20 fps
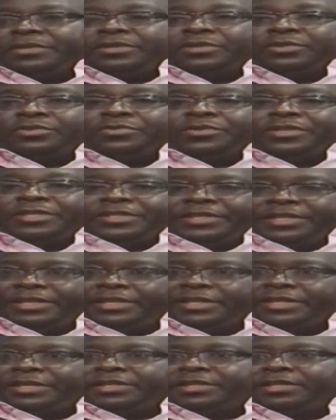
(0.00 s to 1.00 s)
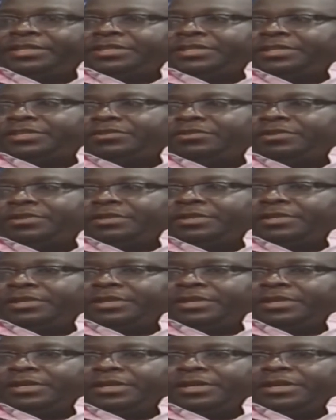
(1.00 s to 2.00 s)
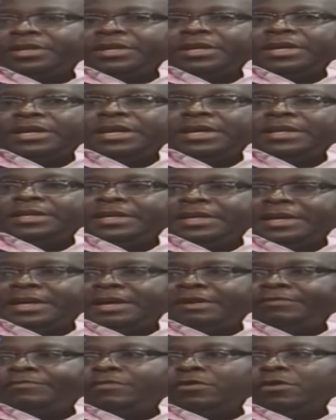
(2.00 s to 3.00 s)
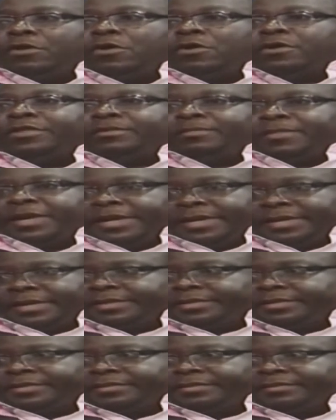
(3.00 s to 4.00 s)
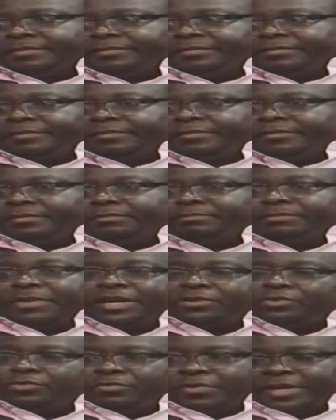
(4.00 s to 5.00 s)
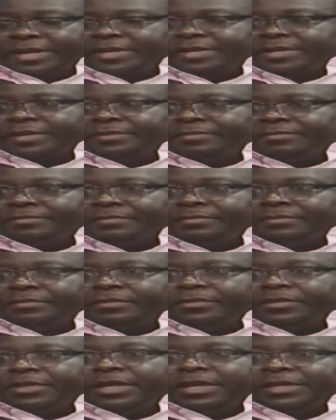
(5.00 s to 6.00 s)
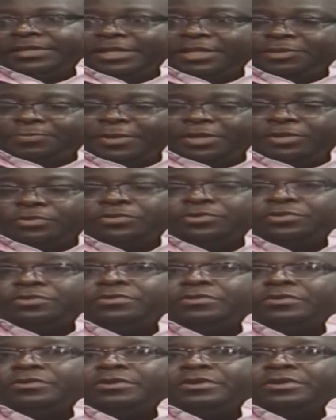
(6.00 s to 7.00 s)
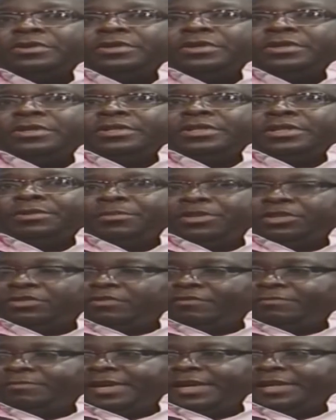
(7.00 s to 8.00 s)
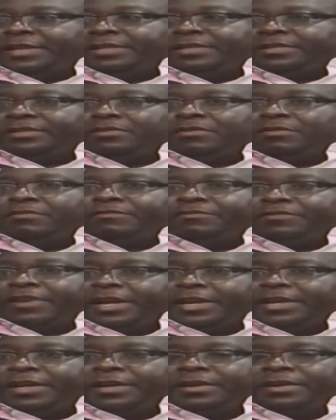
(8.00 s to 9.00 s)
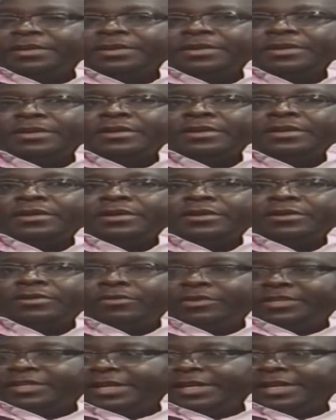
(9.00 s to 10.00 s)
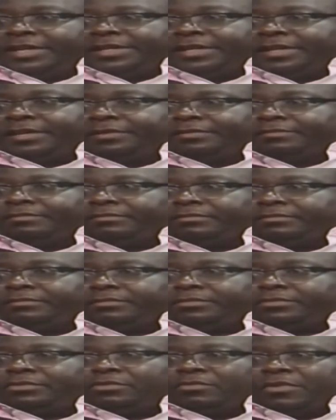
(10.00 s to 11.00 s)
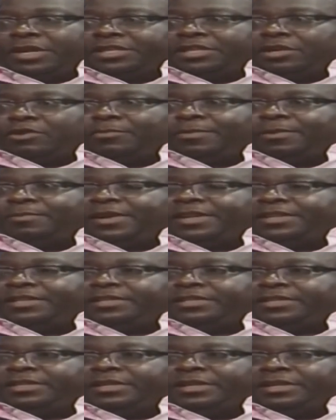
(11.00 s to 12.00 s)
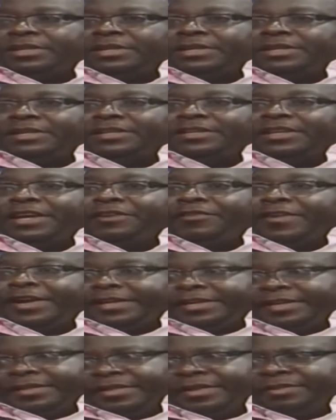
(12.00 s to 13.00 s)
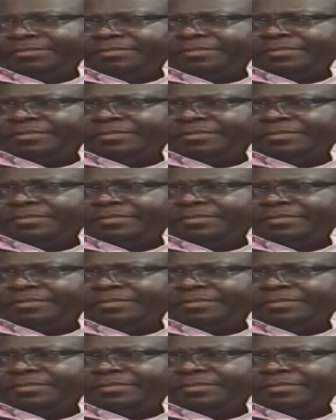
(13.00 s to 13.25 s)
to rescind its decision and have all the miners back to work. As I speak to you, the Minister of Mines on Friday wrote a letter to Luansha Copper Mines directing them